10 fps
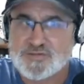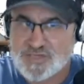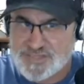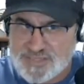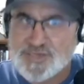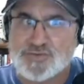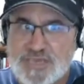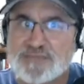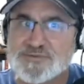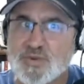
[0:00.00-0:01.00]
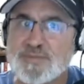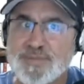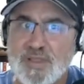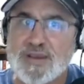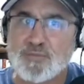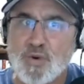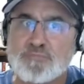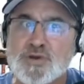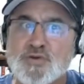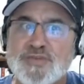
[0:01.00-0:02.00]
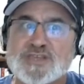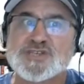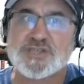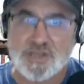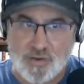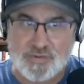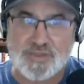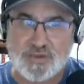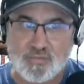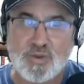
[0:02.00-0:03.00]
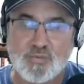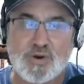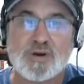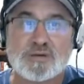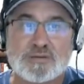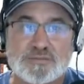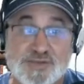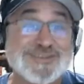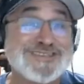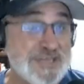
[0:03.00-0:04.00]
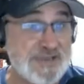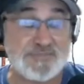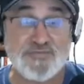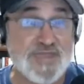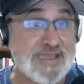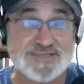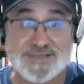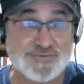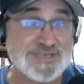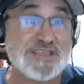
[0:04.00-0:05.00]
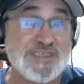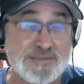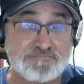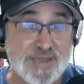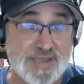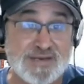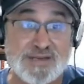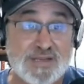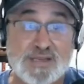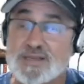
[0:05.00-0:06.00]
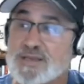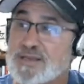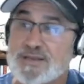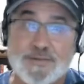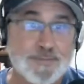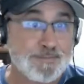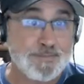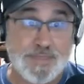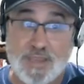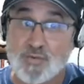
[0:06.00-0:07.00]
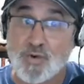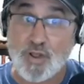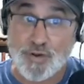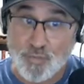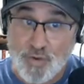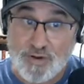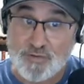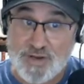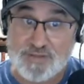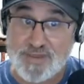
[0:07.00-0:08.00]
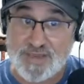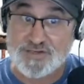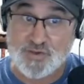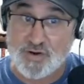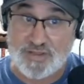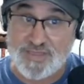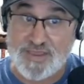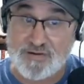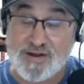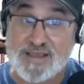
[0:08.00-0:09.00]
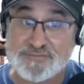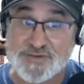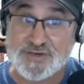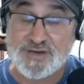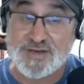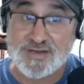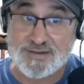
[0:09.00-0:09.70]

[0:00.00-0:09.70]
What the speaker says: Just the 2 teams we played were moving slower than we were. So it seemed fast. It was anything but. You roll into Green Bay shortly thereafter